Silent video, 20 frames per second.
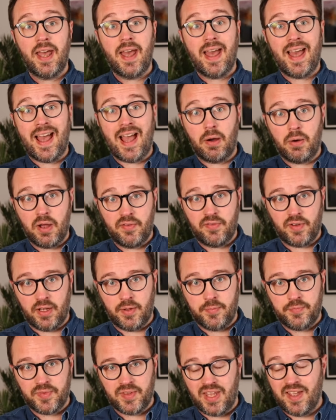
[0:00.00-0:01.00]
However,
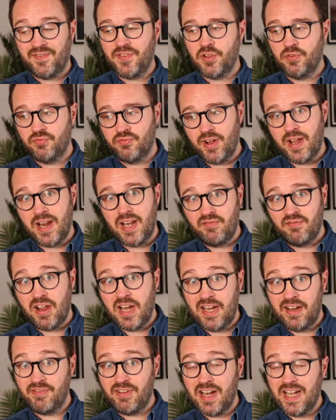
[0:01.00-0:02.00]
if you really,
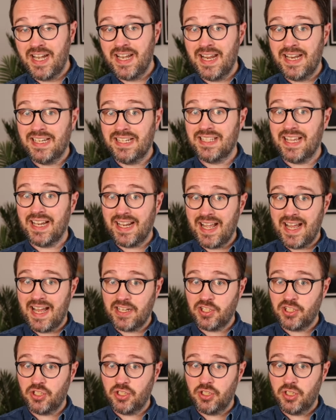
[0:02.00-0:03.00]
really, really needed that
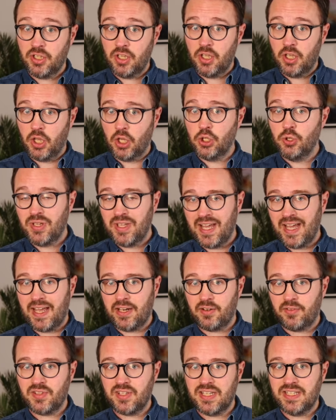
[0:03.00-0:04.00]
cash, you can
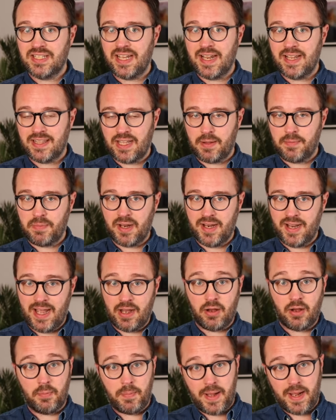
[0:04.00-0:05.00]
obviously take that money
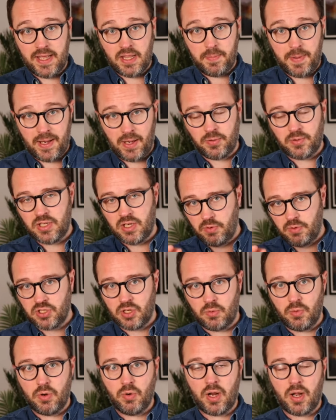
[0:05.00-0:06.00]
out, pay the penalty, which I
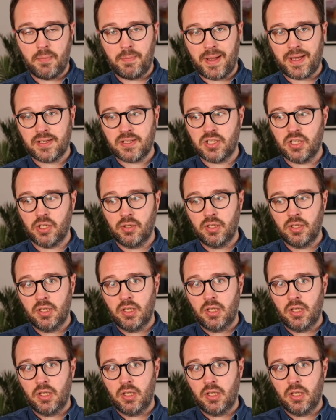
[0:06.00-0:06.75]
will come back to.